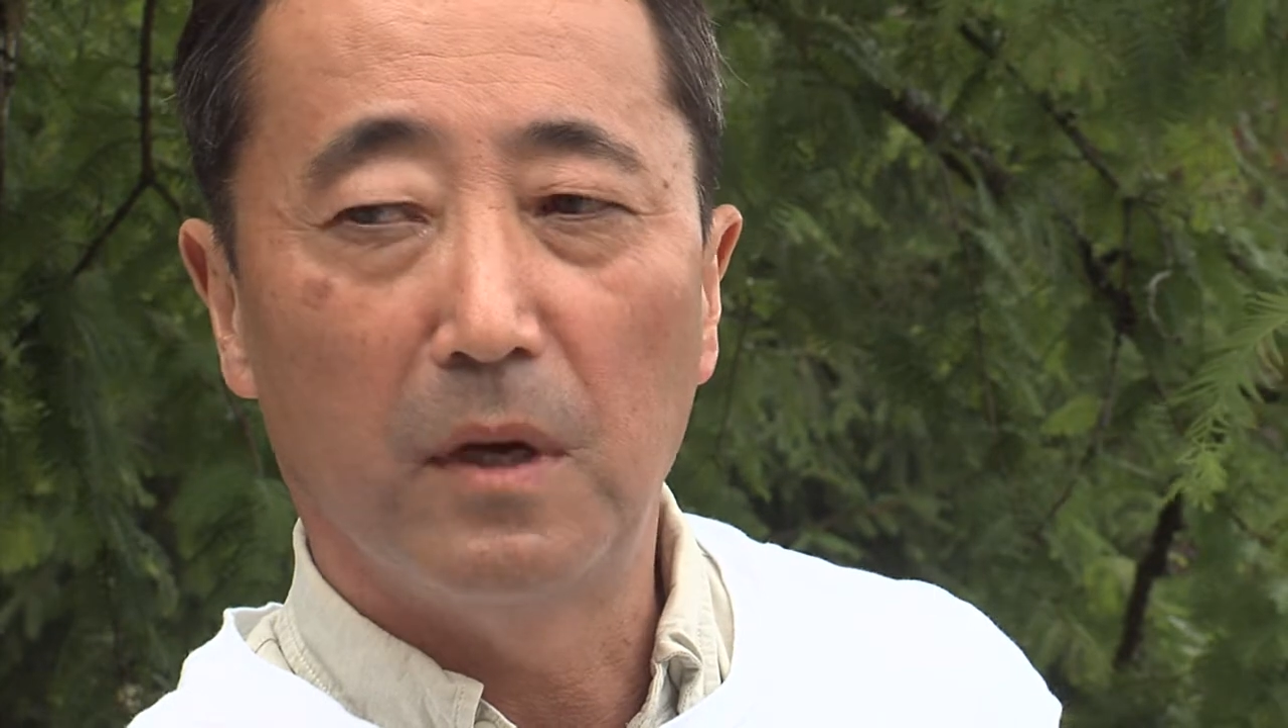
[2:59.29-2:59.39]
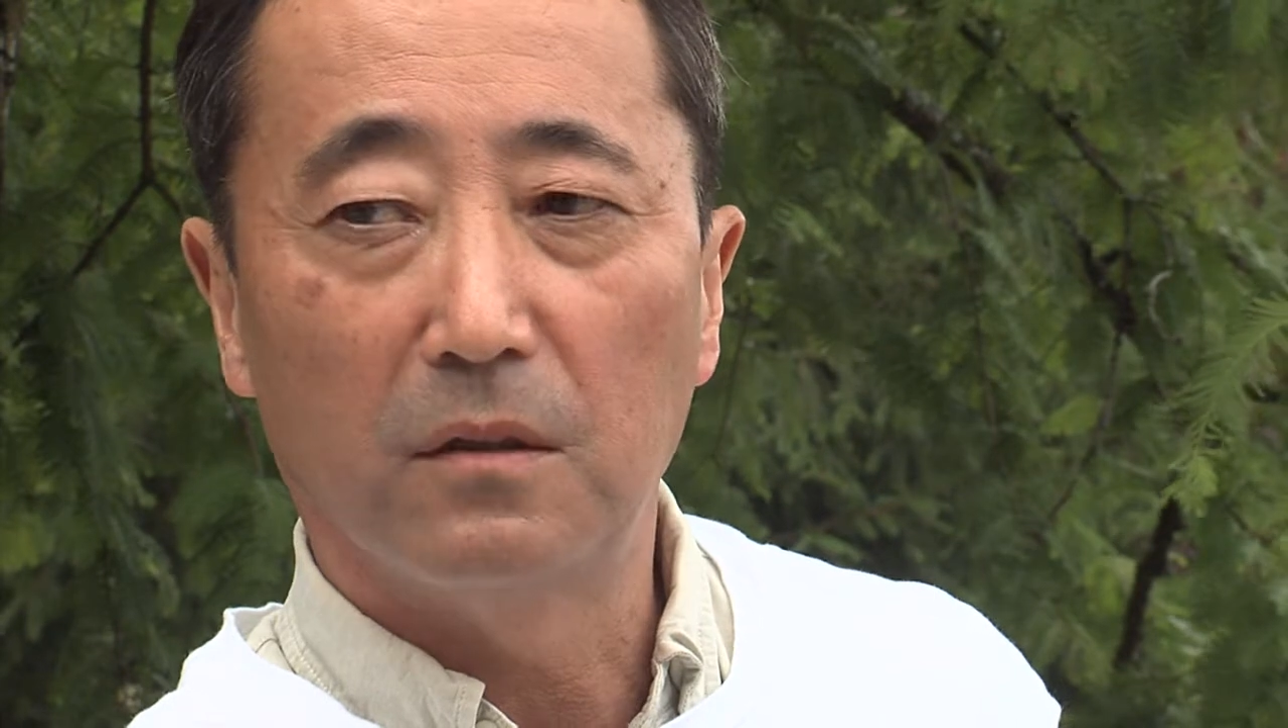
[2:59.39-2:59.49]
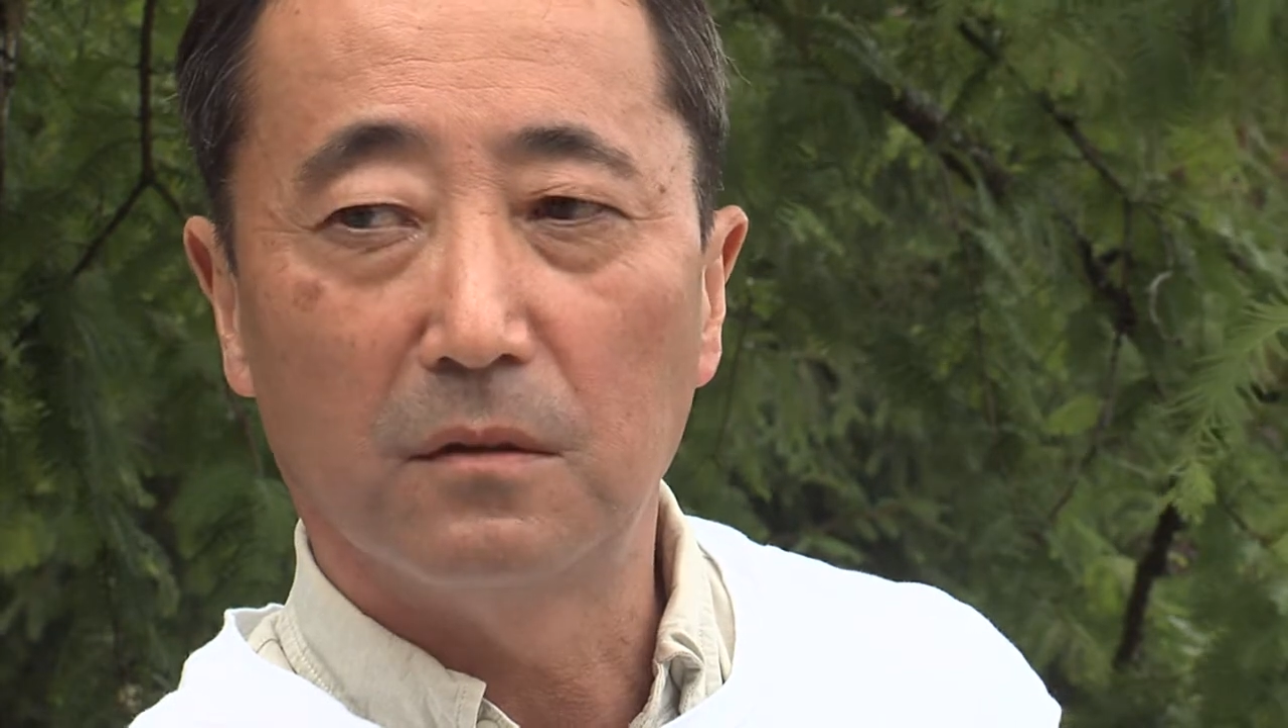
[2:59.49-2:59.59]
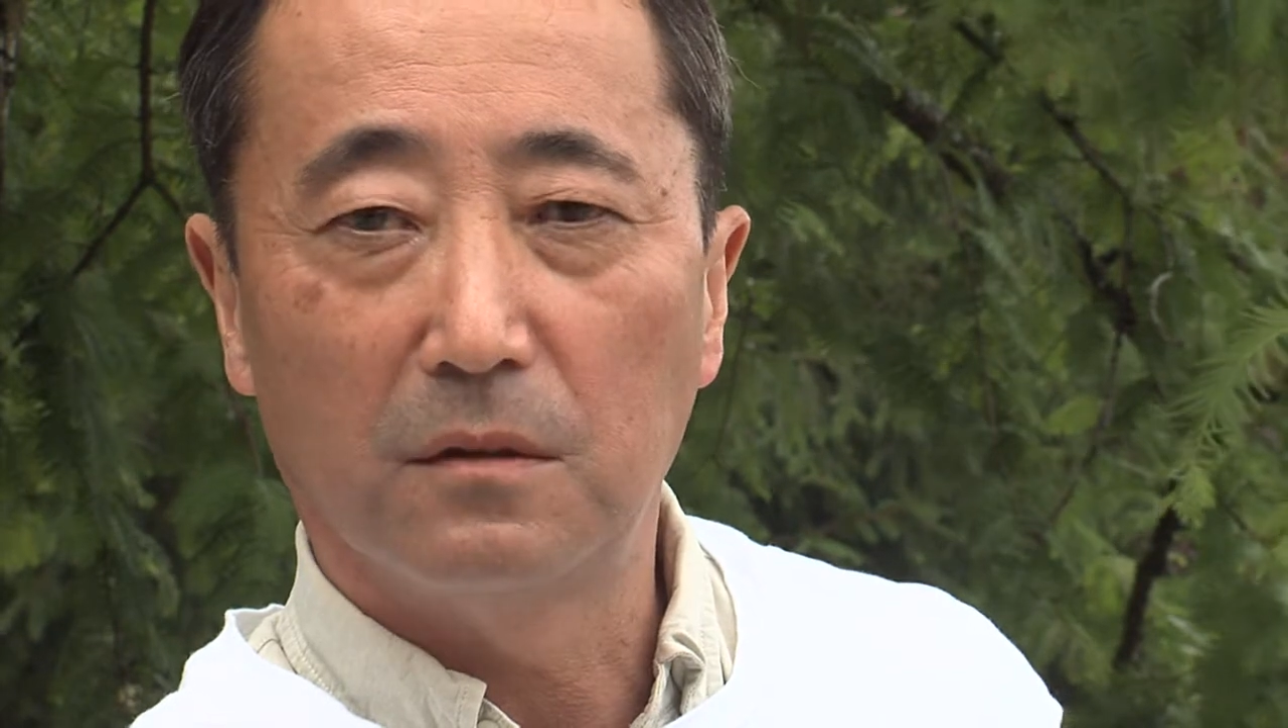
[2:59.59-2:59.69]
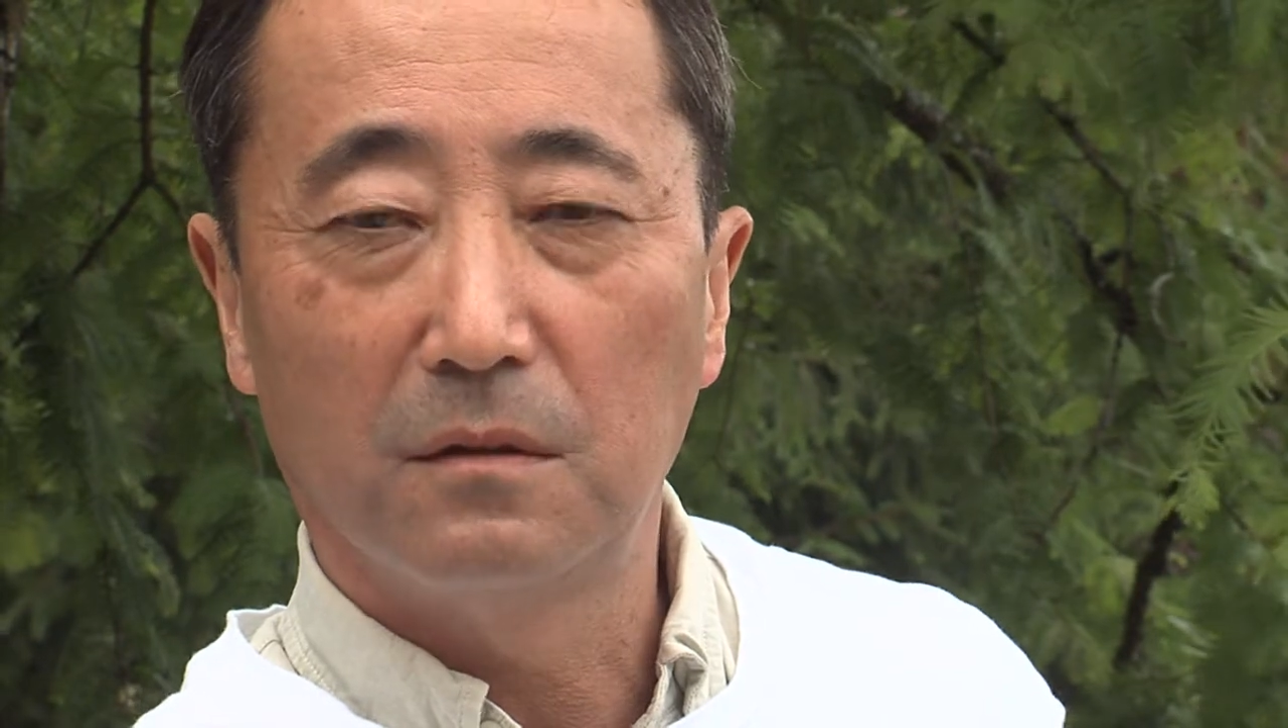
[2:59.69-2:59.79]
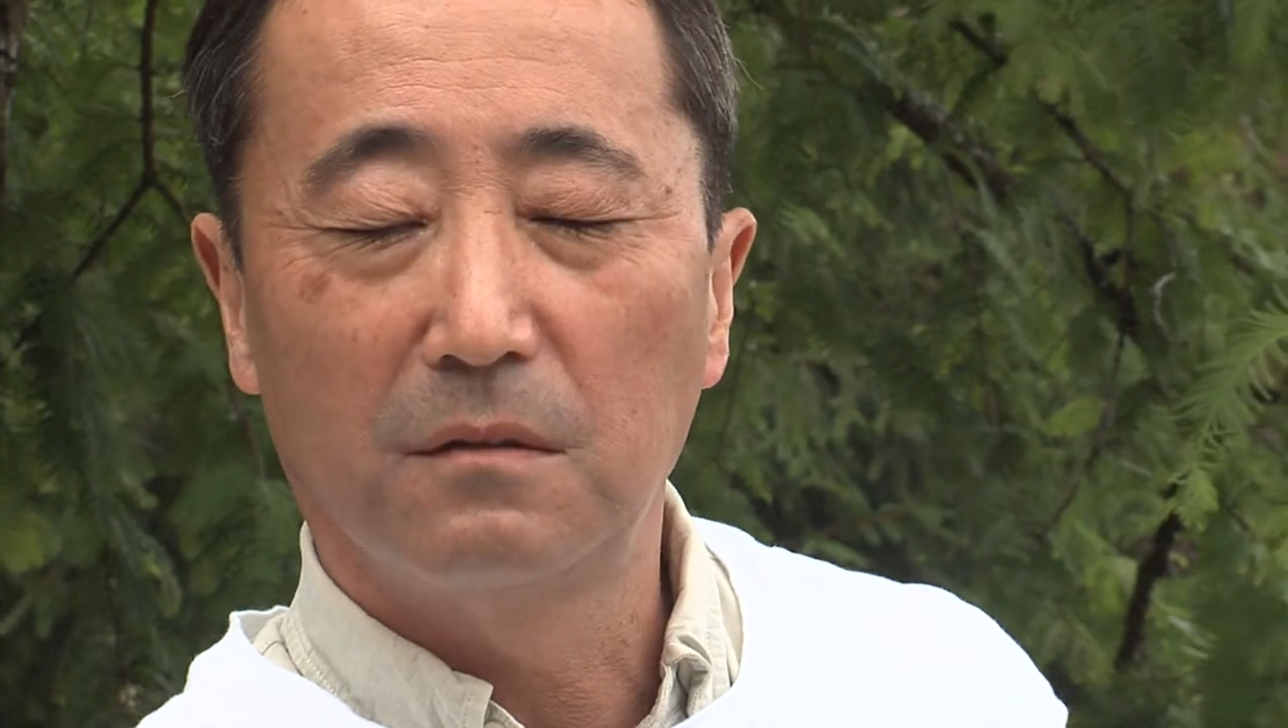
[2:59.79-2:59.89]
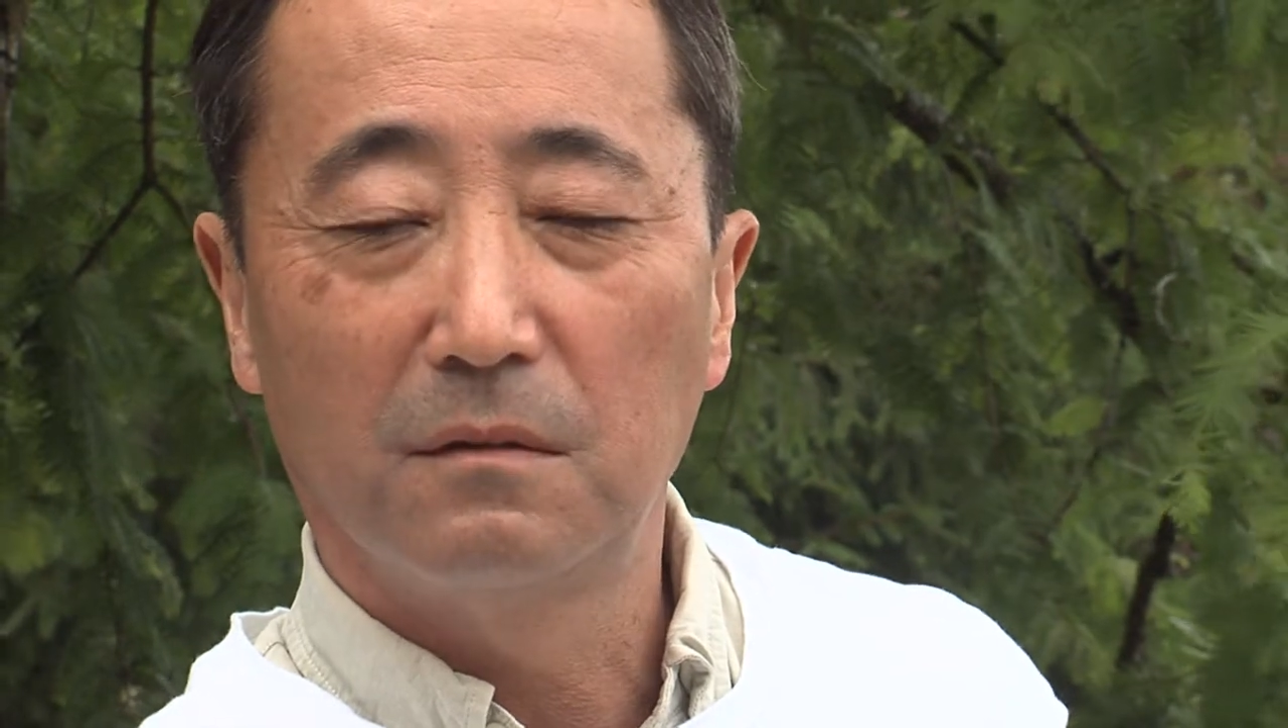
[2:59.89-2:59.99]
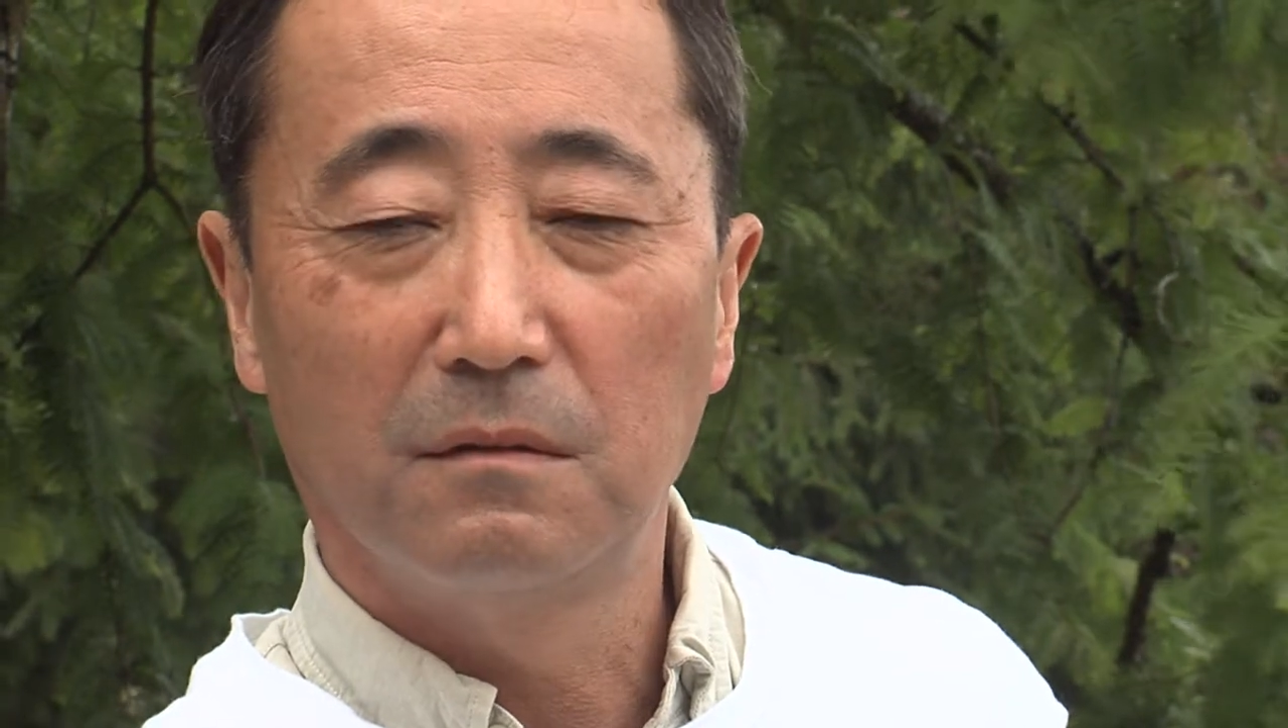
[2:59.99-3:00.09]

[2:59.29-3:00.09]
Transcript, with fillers: matters.